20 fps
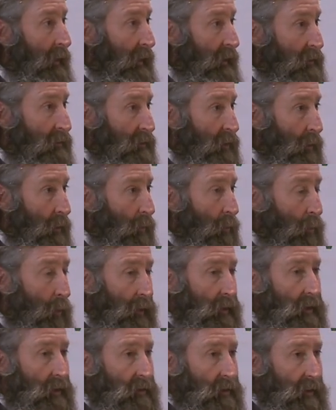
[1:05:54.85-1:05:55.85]
And so
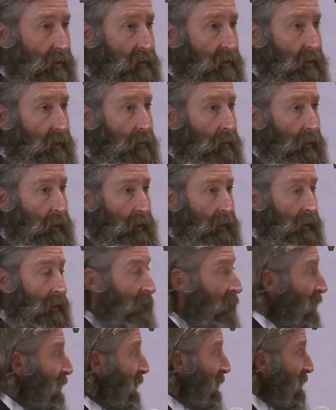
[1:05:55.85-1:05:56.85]
what this is doing
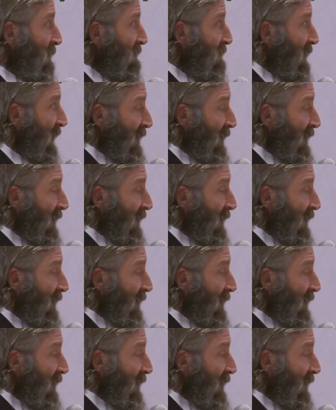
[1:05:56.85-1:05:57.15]
is